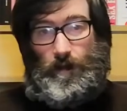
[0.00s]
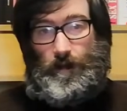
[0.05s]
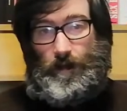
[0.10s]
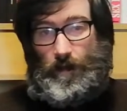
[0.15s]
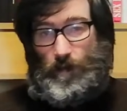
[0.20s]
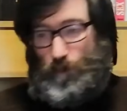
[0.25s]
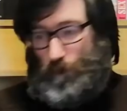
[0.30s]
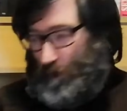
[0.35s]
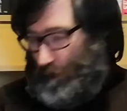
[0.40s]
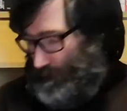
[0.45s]

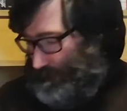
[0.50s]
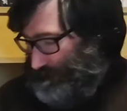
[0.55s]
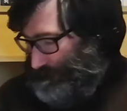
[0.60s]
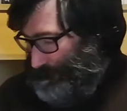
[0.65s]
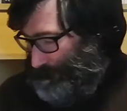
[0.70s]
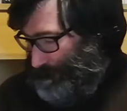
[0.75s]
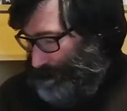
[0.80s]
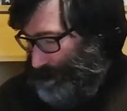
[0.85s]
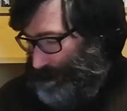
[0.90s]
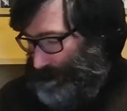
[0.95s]
that
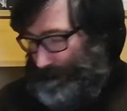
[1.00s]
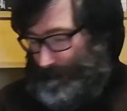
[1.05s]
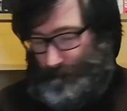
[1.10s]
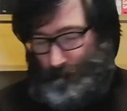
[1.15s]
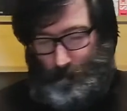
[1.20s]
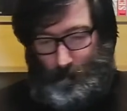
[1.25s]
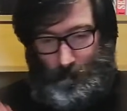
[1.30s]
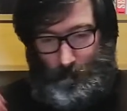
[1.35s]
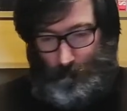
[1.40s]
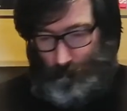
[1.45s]
was my
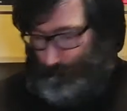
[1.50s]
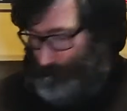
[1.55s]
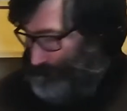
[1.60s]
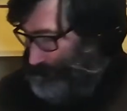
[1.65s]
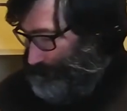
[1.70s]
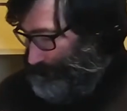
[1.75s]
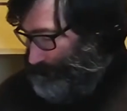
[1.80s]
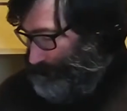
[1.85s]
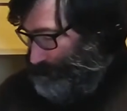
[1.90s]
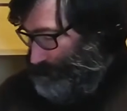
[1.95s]

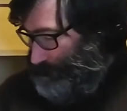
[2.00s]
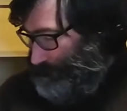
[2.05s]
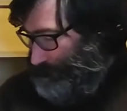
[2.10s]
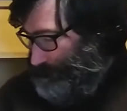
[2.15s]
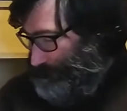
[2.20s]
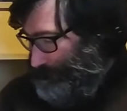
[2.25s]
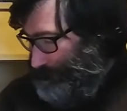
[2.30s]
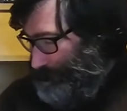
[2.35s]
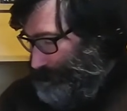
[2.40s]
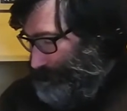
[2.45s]

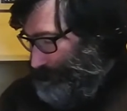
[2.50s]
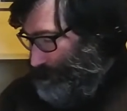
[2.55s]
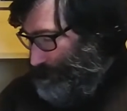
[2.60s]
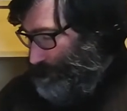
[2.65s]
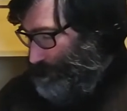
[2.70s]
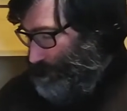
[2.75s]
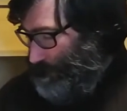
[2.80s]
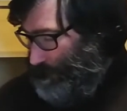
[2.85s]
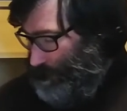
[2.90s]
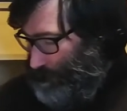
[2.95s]

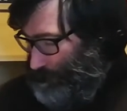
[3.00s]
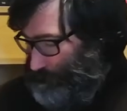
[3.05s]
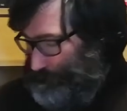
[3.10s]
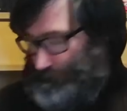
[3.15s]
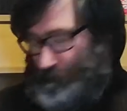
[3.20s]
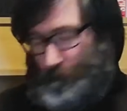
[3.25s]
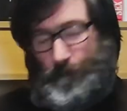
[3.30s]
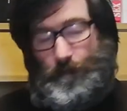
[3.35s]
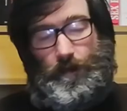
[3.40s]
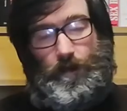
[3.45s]
video
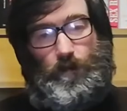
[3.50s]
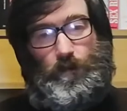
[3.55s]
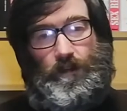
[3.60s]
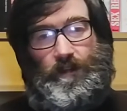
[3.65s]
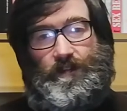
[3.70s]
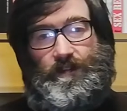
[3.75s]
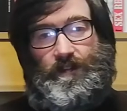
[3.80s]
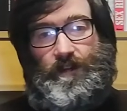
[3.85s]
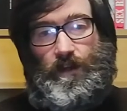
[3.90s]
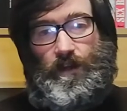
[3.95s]
of the
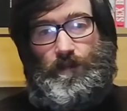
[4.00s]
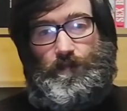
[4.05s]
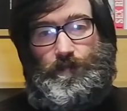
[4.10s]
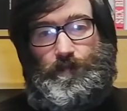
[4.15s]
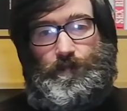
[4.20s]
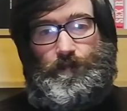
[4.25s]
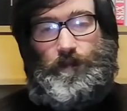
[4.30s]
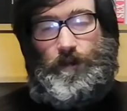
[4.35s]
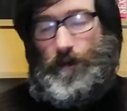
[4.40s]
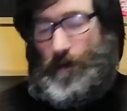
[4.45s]

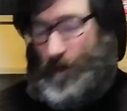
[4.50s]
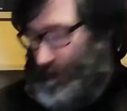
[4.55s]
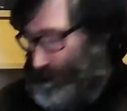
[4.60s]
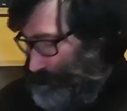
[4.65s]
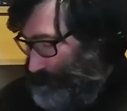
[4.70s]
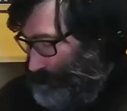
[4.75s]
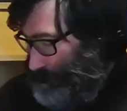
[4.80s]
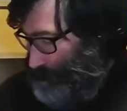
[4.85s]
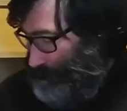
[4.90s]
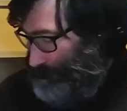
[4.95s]
receive
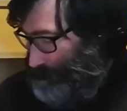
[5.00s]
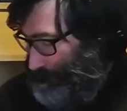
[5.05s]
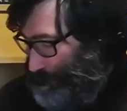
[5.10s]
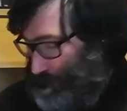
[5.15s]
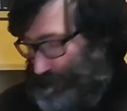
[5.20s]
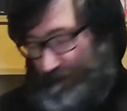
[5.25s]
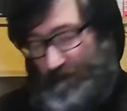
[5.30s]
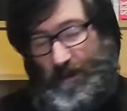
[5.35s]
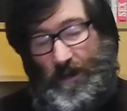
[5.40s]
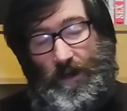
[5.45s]

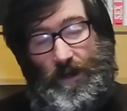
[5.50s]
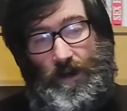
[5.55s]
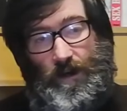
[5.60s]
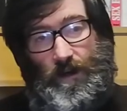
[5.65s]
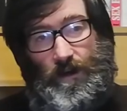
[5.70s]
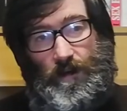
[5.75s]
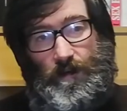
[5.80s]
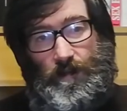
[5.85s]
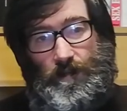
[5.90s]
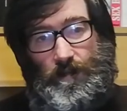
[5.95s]

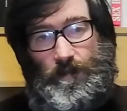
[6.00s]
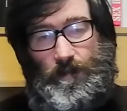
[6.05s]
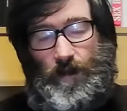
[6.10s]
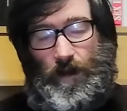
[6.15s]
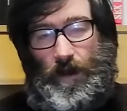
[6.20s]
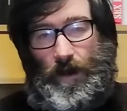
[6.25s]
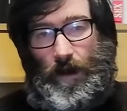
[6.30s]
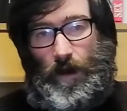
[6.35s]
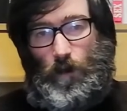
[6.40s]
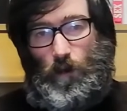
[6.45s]

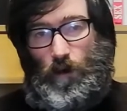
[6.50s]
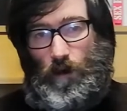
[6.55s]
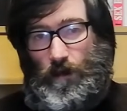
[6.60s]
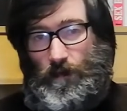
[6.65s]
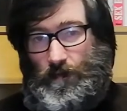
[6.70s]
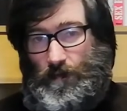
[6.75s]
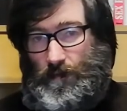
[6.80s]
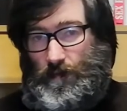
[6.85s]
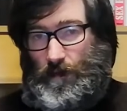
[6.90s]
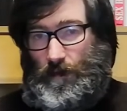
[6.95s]
postcards. I
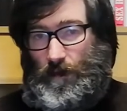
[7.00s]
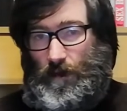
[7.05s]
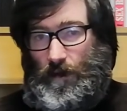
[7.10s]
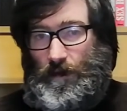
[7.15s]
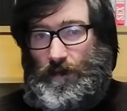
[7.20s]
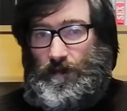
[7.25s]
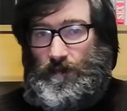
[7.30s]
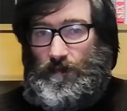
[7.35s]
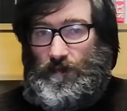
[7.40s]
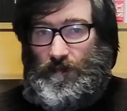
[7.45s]
was a
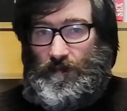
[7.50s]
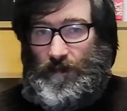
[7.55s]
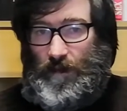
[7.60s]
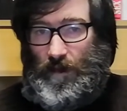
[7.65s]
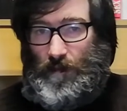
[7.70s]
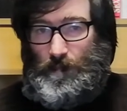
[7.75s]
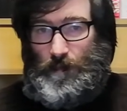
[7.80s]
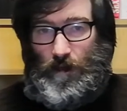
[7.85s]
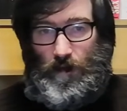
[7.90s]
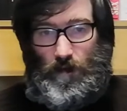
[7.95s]
little
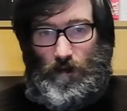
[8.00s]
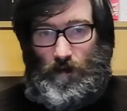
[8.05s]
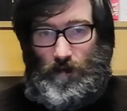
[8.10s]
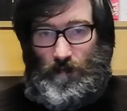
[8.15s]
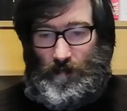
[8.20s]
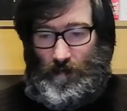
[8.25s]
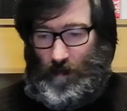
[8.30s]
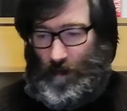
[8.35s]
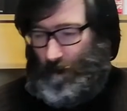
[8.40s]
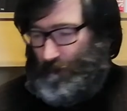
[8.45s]
sad
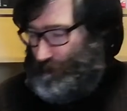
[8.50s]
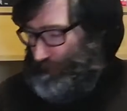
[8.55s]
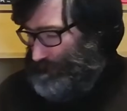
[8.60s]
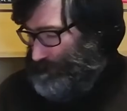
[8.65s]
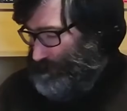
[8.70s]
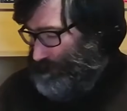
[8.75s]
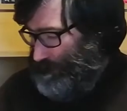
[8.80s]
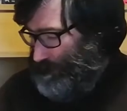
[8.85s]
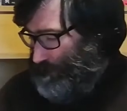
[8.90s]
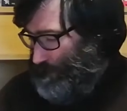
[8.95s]
because I
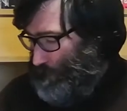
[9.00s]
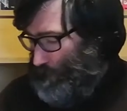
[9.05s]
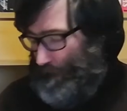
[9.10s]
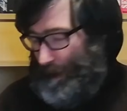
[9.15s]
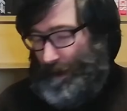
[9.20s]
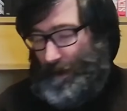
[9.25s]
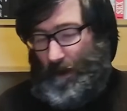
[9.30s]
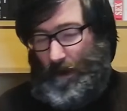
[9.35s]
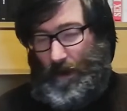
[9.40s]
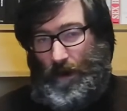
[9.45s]
don't know
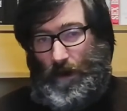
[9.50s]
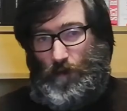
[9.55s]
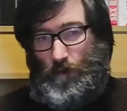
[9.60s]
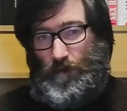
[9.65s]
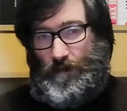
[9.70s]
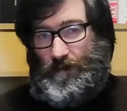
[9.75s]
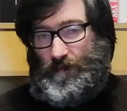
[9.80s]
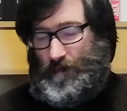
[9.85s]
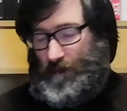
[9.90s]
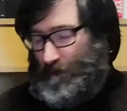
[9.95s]
why I
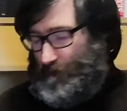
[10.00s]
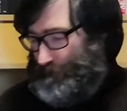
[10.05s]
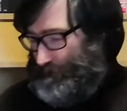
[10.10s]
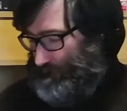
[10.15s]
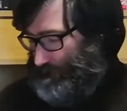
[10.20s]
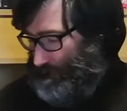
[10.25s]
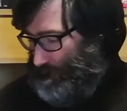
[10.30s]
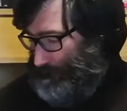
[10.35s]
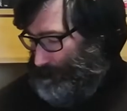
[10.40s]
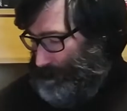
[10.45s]
received
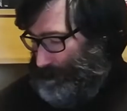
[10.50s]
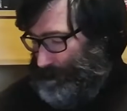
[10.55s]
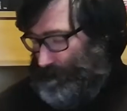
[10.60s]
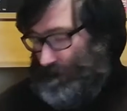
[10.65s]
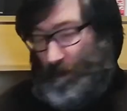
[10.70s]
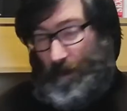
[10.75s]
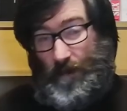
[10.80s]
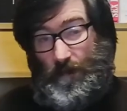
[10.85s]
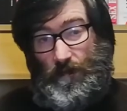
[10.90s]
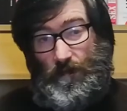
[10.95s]
so many
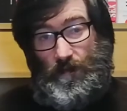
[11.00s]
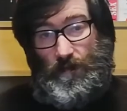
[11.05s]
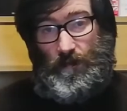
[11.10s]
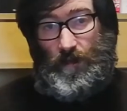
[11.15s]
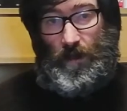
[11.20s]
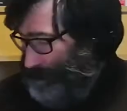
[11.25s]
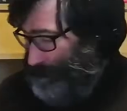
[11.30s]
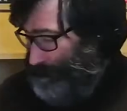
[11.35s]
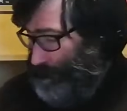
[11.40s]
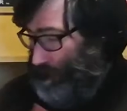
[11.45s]
letters
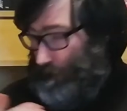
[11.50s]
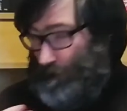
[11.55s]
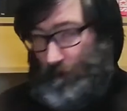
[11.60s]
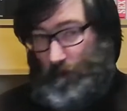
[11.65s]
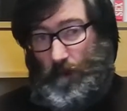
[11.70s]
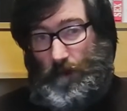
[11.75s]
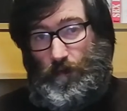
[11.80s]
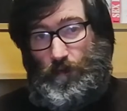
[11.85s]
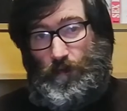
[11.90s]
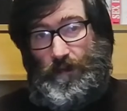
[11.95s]
and
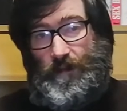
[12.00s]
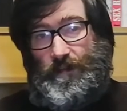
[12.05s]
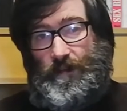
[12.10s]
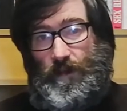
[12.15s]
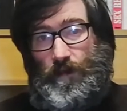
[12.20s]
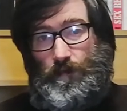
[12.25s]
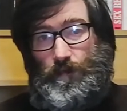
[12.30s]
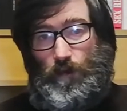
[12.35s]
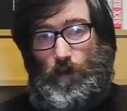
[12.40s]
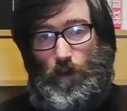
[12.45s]
only
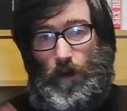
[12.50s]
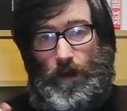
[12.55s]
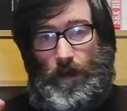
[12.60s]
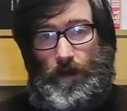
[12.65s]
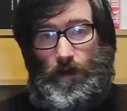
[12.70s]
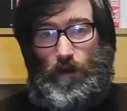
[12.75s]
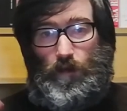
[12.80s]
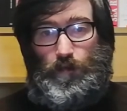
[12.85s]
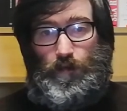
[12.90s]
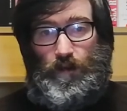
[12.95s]
received
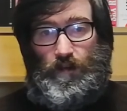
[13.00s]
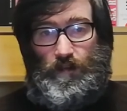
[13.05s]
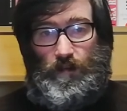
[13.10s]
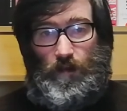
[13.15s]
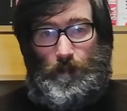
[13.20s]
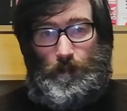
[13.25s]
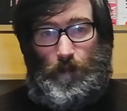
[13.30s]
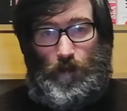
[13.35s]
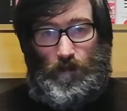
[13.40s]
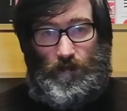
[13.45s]
one
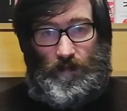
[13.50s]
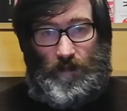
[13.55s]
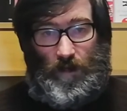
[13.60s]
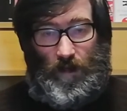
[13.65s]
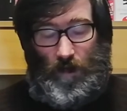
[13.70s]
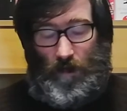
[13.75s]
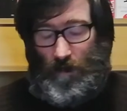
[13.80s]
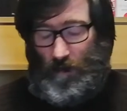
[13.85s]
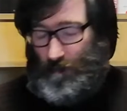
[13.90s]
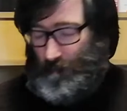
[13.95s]
official
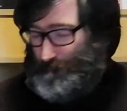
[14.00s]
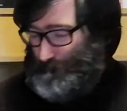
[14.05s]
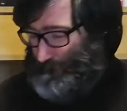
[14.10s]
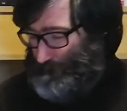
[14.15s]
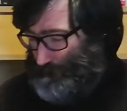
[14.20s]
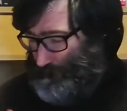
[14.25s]
postcard.